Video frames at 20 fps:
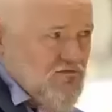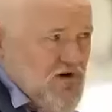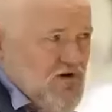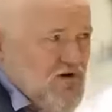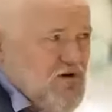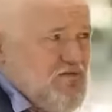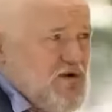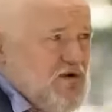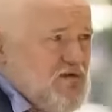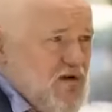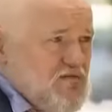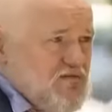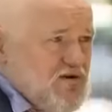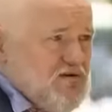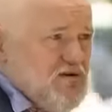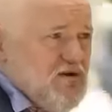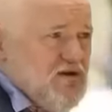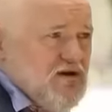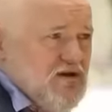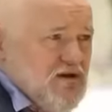Very
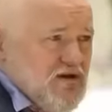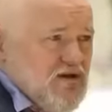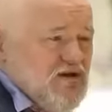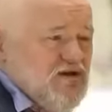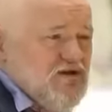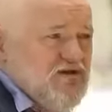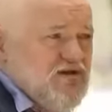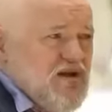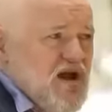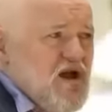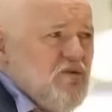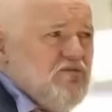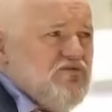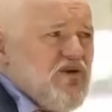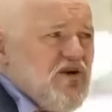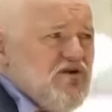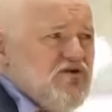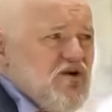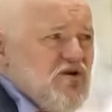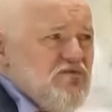probably. The
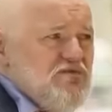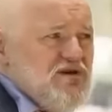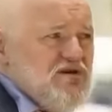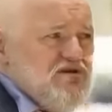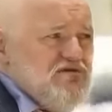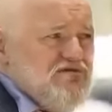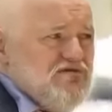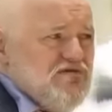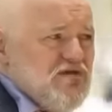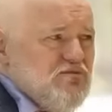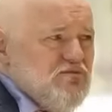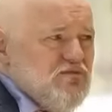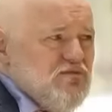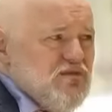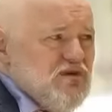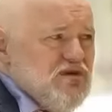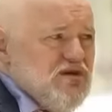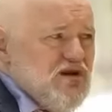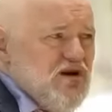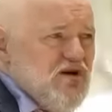arms are coming
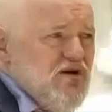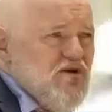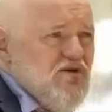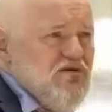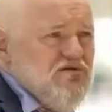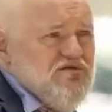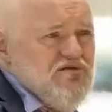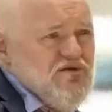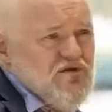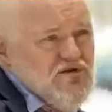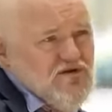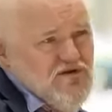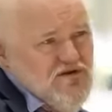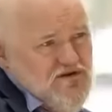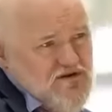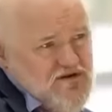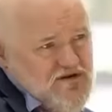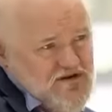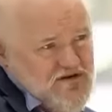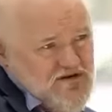from Iran
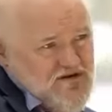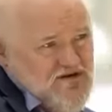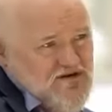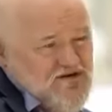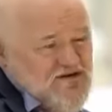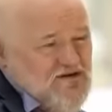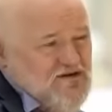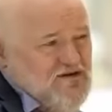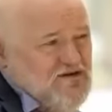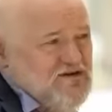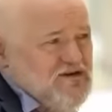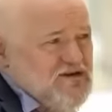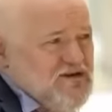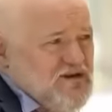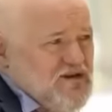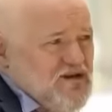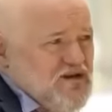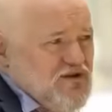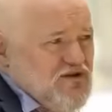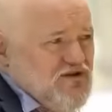for
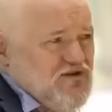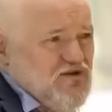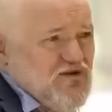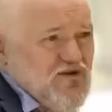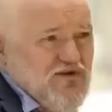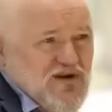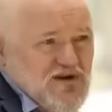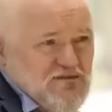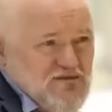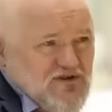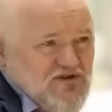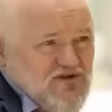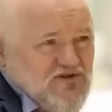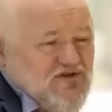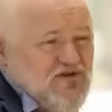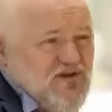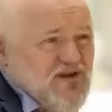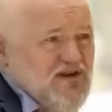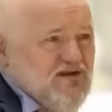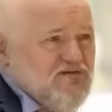the
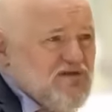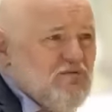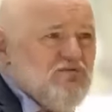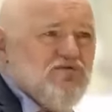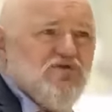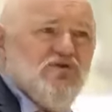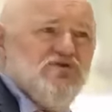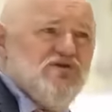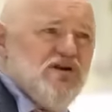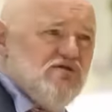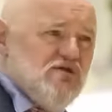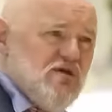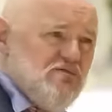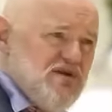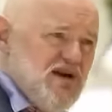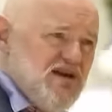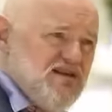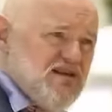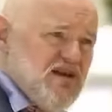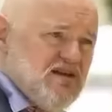government, and from Saudi
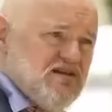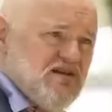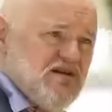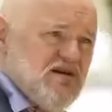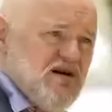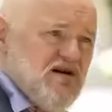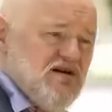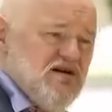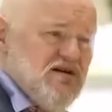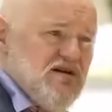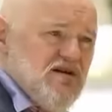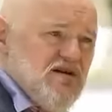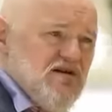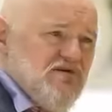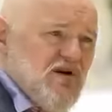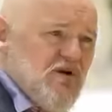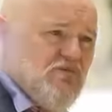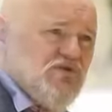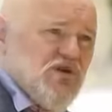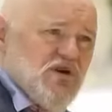Arabia and Qatar,
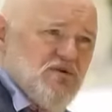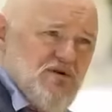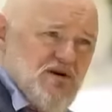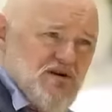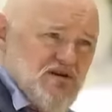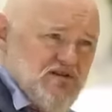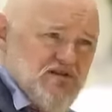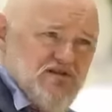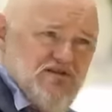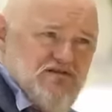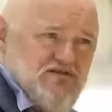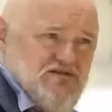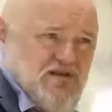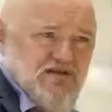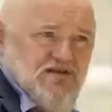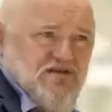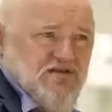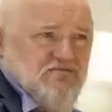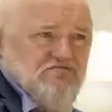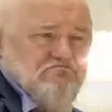from the rebels.
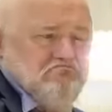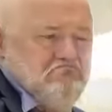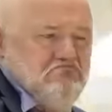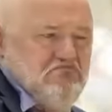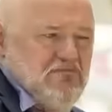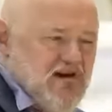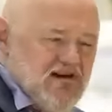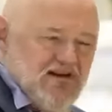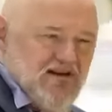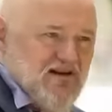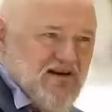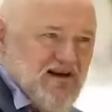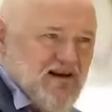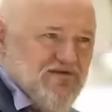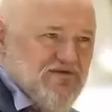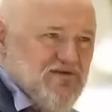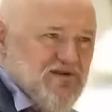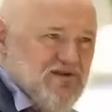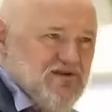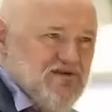That's clear,
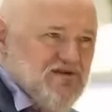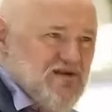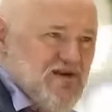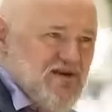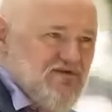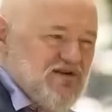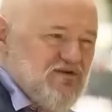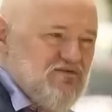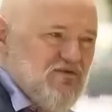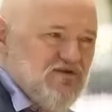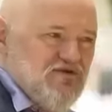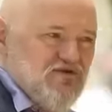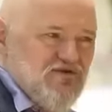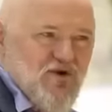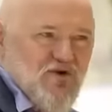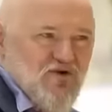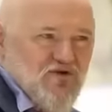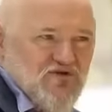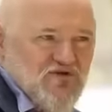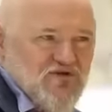I think. Everyone
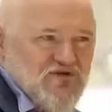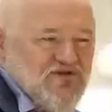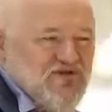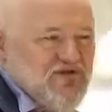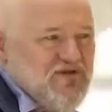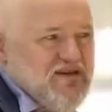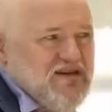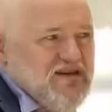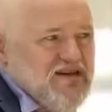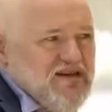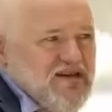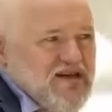knows it.